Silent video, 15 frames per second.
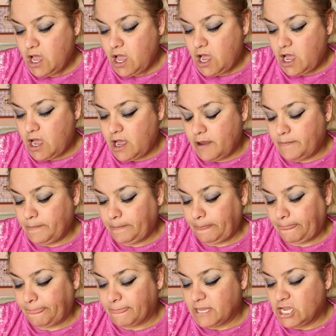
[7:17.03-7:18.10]
Um,
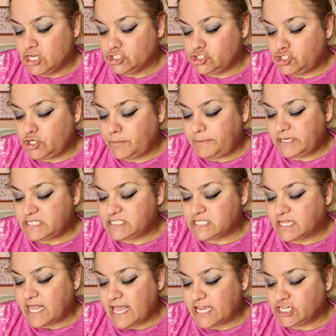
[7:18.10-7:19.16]
Two-piece
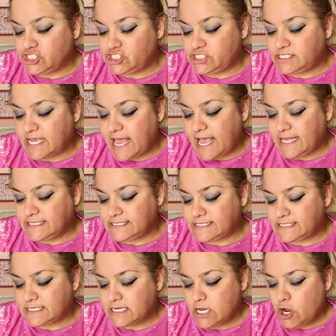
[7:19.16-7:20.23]
luggage sets